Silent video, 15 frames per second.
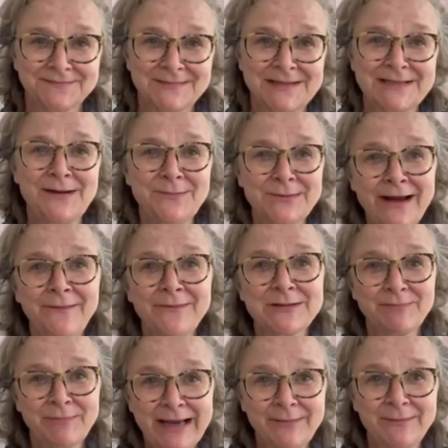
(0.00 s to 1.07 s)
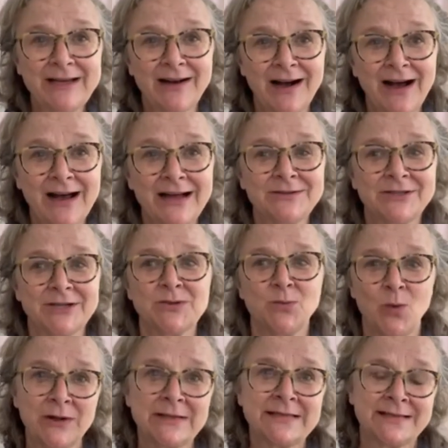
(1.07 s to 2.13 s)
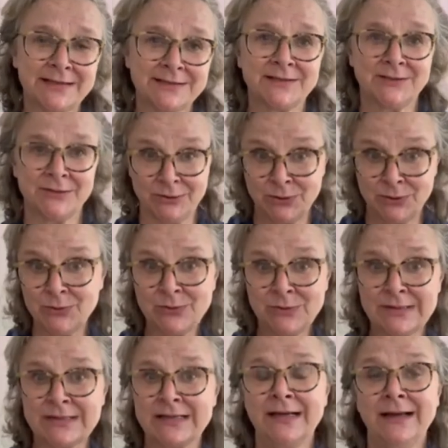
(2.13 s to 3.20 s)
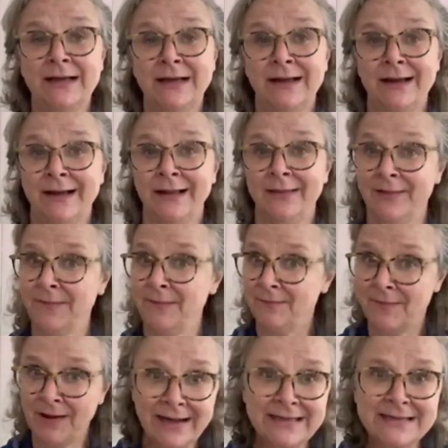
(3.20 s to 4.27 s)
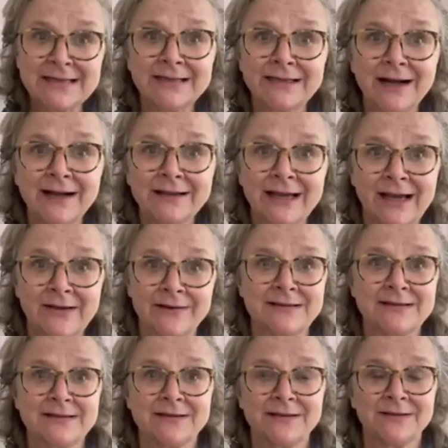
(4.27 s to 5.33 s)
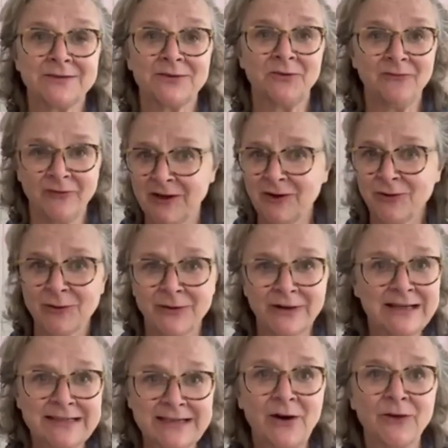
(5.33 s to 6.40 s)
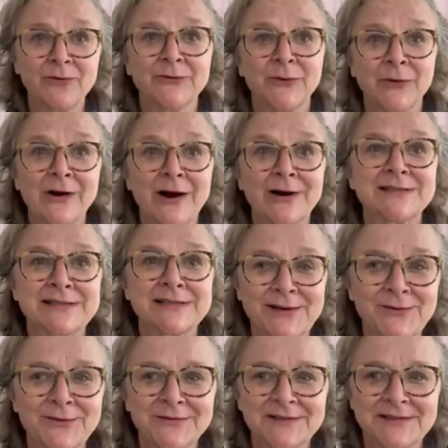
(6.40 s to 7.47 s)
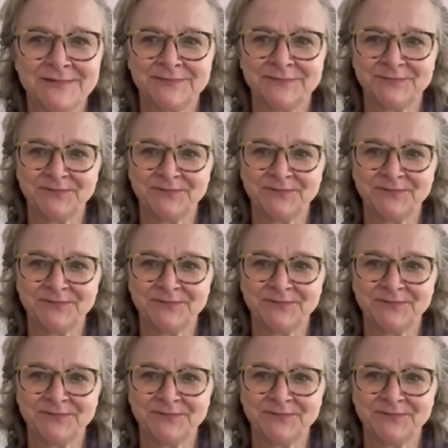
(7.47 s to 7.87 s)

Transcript: Sometimes maybe God just wants us to use the minds that God gave us to figure things out for ourselves.